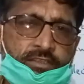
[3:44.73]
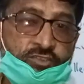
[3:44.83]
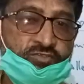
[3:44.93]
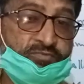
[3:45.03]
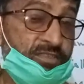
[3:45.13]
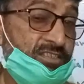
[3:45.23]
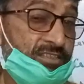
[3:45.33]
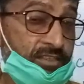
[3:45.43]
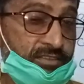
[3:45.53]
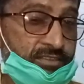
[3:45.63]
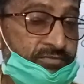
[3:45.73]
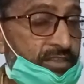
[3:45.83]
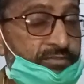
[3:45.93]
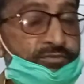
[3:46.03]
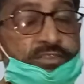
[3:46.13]
Especially
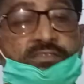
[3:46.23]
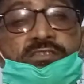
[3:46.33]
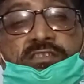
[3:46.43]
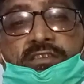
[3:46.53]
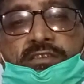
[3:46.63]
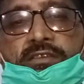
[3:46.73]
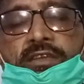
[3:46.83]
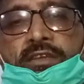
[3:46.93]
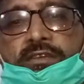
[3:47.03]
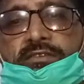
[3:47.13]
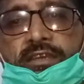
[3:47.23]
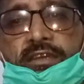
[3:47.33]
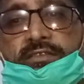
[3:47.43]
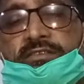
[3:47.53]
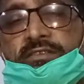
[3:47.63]
when we say
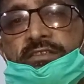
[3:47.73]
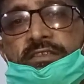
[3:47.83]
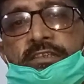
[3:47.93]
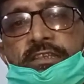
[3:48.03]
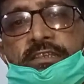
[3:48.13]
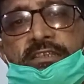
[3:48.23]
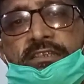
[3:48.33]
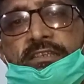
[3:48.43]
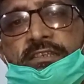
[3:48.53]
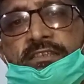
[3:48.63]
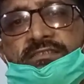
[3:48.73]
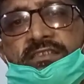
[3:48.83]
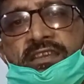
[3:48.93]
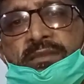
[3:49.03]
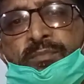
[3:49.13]
that he is
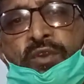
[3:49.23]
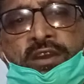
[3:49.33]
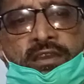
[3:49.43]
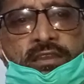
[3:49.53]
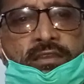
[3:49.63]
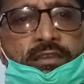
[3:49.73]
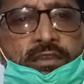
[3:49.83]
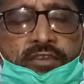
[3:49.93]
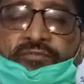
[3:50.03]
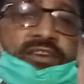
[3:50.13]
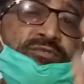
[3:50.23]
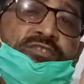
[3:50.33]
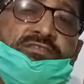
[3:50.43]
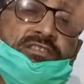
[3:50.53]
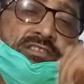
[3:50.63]
a boy. When
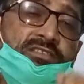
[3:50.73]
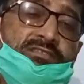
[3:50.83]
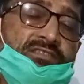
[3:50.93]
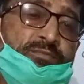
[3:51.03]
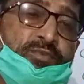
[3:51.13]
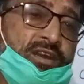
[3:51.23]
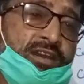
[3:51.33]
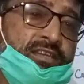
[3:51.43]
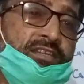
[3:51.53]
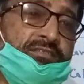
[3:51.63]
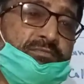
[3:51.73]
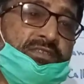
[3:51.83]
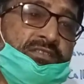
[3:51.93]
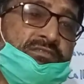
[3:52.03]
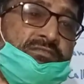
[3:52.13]
we say he is a boy, it
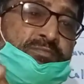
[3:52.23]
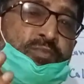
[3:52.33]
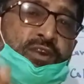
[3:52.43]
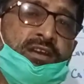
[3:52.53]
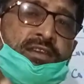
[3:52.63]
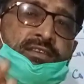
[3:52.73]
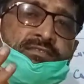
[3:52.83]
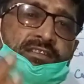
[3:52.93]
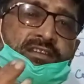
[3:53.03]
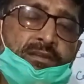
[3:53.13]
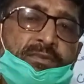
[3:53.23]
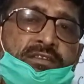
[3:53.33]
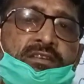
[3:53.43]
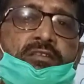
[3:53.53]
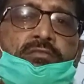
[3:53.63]
means boy is a
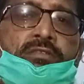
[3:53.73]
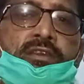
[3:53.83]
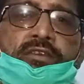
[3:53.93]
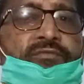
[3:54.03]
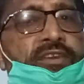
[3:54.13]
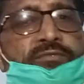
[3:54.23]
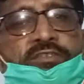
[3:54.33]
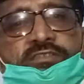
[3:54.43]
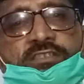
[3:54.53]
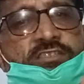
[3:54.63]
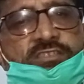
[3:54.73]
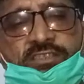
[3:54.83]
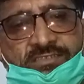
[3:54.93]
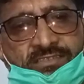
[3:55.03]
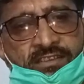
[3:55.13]
common noun. When we say
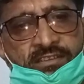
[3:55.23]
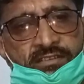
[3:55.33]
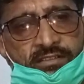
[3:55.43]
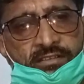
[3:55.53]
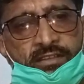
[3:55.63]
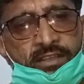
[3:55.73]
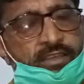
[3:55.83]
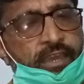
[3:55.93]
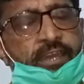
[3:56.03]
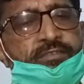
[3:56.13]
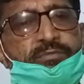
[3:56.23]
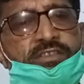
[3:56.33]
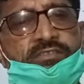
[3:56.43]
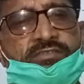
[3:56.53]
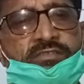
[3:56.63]
she is a girl, it
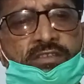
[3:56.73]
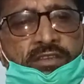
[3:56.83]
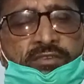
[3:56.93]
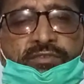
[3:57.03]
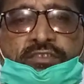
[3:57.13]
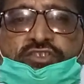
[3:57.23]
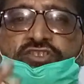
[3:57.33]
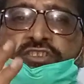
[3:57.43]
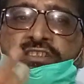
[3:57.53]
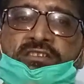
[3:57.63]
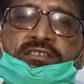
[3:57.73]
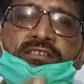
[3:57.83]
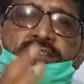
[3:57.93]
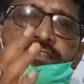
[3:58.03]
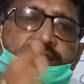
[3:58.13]
means
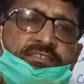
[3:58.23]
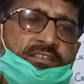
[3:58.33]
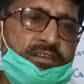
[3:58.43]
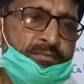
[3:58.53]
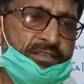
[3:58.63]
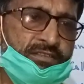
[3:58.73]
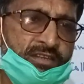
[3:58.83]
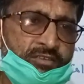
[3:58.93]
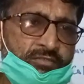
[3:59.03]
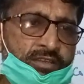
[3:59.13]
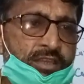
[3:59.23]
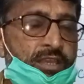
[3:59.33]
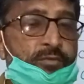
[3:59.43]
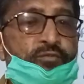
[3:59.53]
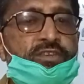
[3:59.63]
girl is a common noun.
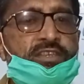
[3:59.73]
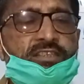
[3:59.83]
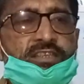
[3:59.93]
We